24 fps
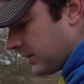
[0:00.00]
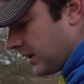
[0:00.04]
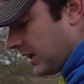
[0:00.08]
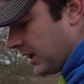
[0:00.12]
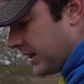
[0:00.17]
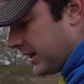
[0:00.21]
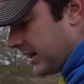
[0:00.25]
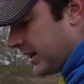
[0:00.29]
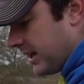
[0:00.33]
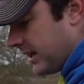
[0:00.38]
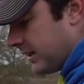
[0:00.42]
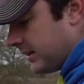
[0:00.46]

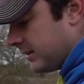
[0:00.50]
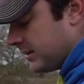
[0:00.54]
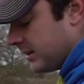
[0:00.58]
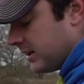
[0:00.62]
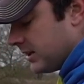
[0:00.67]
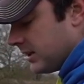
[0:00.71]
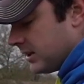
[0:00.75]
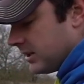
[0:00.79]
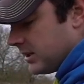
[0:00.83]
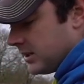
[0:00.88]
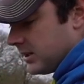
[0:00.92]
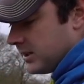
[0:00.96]
and then
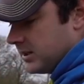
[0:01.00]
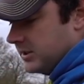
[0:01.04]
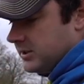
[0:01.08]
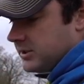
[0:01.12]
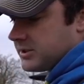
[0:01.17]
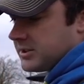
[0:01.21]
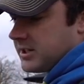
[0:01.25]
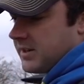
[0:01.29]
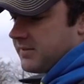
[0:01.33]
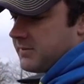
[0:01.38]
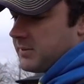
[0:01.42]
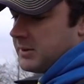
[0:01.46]

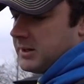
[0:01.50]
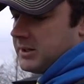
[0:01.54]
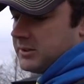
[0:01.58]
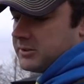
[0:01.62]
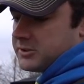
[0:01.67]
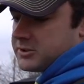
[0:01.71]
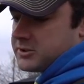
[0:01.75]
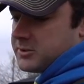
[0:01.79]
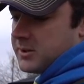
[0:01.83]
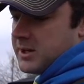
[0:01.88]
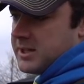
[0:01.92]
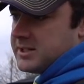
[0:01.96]
just give them a
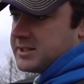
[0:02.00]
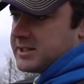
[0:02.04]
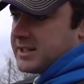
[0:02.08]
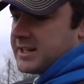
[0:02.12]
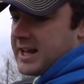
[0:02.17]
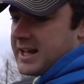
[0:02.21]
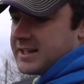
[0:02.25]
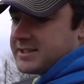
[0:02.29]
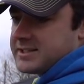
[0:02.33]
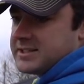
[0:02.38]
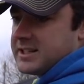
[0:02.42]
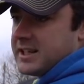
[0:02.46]
little squeeze, and
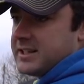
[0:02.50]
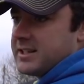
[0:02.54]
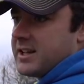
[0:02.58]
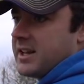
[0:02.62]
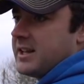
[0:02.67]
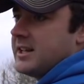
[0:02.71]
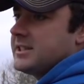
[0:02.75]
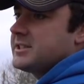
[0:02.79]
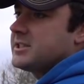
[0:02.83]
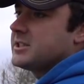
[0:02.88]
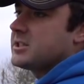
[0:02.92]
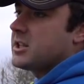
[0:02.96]
that's it. Now
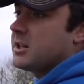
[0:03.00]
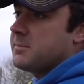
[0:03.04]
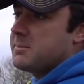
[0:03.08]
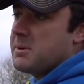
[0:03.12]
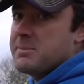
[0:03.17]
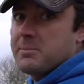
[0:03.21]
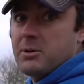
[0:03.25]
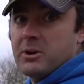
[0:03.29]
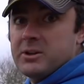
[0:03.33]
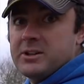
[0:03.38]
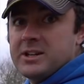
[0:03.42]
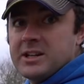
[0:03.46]
this is going to
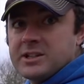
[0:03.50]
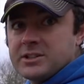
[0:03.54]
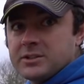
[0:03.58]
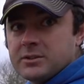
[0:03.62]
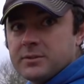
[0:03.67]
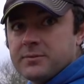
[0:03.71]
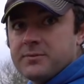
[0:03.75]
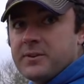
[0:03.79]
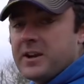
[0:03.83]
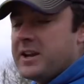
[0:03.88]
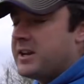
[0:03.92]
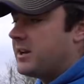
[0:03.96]
be my
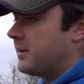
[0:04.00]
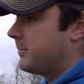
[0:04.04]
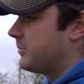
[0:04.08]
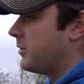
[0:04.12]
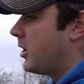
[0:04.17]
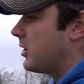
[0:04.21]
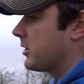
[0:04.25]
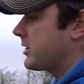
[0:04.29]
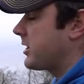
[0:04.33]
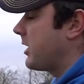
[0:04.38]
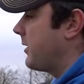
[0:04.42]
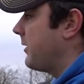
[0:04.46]
initial feed. I'm
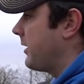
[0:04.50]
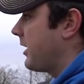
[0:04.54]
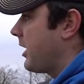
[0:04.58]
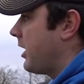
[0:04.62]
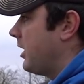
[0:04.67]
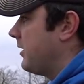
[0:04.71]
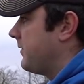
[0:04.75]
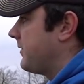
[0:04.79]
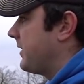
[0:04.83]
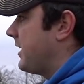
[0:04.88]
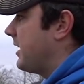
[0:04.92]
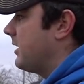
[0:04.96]
not going
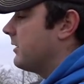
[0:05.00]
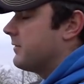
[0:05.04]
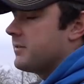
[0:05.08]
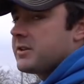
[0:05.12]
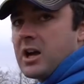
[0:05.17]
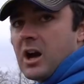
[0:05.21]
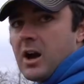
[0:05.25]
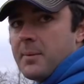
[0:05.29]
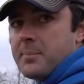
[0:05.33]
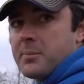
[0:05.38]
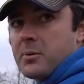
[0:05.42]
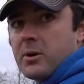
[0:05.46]
over there with a
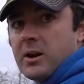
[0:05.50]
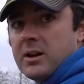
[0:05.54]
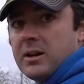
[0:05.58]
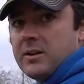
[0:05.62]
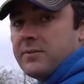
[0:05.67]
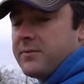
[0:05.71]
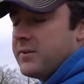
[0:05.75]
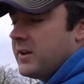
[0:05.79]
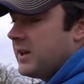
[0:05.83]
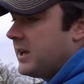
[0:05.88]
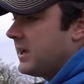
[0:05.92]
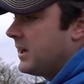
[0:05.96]
cup or
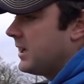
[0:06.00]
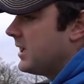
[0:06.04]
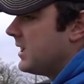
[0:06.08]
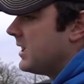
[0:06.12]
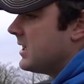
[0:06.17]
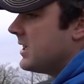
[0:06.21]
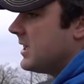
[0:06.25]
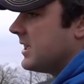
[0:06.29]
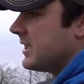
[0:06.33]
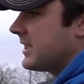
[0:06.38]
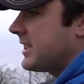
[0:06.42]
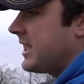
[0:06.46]
anything.
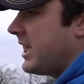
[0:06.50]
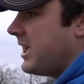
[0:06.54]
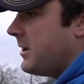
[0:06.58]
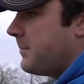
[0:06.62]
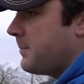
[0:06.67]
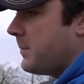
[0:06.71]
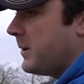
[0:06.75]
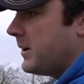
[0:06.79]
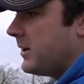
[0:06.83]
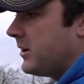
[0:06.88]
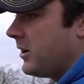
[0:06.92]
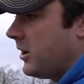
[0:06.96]

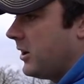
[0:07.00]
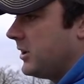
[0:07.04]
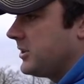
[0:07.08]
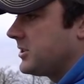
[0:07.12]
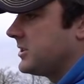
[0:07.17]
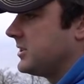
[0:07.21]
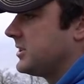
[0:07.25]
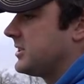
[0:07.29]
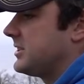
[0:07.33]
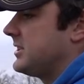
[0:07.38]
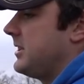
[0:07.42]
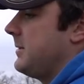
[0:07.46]
Keep it
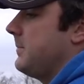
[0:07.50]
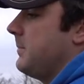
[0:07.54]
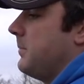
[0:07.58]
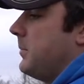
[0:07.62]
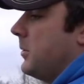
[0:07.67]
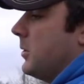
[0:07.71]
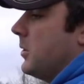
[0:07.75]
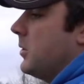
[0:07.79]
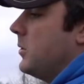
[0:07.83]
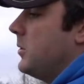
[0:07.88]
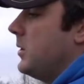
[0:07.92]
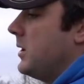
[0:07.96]
nice and
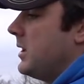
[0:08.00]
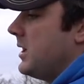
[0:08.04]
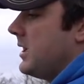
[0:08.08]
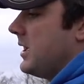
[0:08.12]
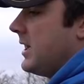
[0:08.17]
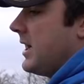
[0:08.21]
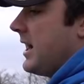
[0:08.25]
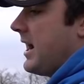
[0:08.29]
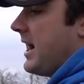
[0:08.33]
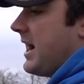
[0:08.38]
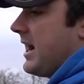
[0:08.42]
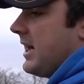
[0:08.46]
simple,
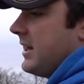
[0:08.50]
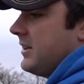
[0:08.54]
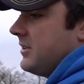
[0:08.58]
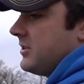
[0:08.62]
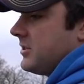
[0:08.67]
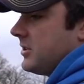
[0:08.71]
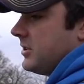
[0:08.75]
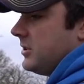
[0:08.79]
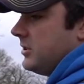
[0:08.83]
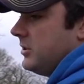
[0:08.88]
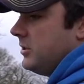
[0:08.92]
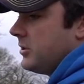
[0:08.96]

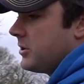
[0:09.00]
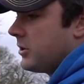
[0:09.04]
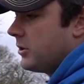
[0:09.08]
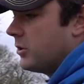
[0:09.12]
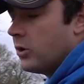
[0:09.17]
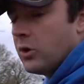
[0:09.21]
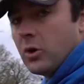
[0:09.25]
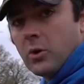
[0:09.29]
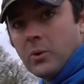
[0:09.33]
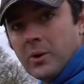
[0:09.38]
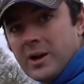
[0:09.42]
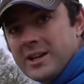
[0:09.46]
and you can
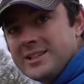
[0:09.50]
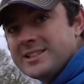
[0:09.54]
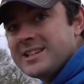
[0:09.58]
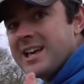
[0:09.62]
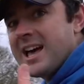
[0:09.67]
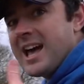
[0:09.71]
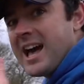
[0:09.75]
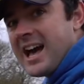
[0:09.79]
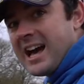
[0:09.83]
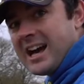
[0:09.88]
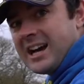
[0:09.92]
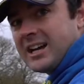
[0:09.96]
always
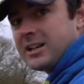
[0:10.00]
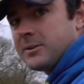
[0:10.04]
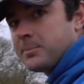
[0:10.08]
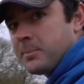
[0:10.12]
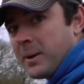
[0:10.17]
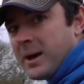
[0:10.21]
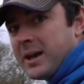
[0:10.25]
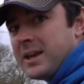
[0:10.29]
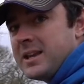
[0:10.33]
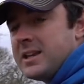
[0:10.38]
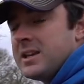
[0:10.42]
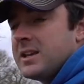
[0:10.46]
add
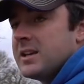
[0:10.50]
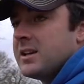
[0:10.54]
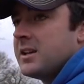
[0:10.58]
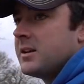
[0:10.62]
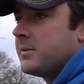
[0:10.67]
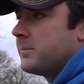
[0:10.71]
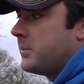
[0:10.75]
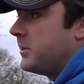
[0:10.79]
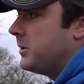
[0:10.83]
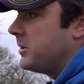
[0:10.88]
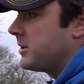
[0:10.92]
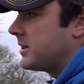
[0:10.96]
bait,
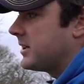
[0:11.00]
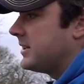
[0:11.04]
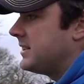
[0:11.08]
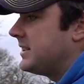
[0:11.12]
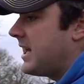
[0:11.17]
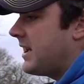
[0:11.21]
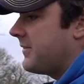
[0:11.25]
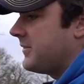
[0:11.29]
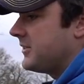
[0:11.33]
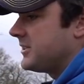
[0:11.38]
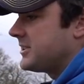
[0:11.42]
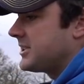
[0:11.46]
but you can
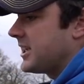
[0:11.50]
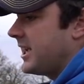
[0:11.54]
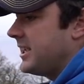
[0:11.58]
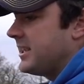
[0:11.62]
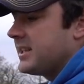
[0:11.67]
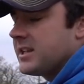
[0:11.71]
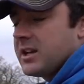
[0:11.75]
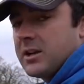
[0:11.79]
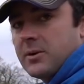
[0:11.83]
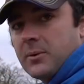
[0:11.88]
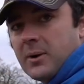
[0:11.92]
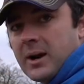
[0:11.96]
never
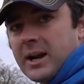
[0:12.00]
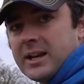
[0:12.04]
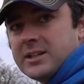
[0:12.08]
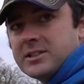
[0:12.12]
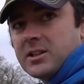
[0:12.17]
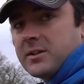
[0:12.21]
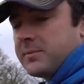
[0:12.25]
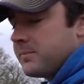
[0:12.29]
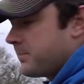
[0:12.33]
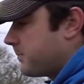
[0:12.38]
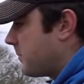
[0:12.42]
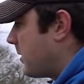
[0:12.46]
take it away.
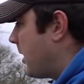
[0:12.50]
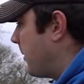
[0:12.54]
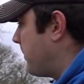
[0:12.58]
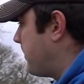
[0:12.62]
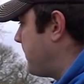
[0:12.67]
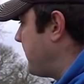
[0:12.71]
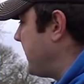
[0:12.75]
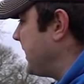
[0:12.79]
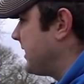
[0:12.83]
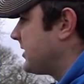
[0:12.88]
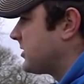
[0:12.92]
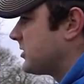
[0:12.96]
So a
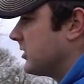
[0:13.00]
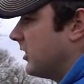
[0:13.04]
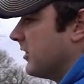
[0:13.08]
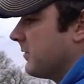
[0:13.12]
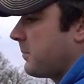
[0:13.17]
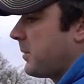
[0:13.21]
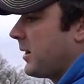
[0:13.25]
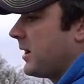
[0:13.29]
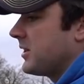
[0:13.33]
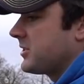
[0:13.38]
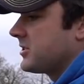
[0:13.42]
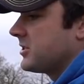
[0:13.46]
big sort
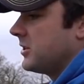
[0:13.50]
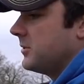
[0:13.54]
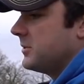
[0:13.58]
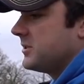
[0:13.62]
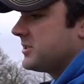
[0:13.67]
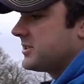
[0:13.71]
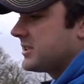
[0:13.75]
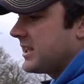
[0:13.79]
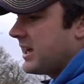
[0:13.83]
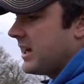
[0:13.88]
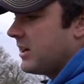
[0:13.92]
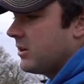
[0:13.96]
of plus, I
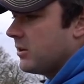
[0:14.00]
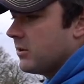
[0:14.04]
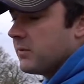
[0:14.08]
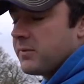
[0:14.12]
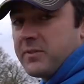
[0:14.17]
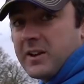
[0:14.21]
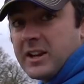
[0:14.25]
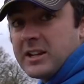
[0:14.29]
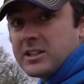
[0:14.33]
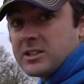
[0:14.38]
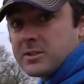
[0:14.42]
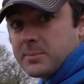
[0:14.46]
would say, or
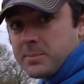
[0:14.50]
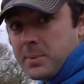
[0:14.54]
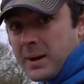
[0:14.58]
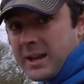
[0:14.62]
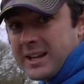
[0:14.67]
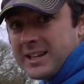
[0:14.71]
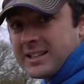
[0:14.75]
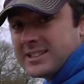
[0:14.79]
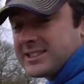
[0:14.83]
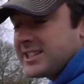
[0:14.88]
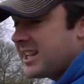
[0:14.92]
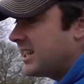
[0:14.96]
thing to
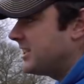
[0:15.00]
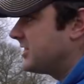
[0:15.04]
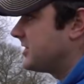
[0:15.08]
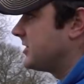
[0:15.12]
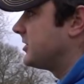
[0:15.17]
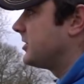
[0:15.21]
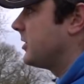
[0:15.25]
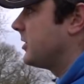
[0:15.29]
pay attention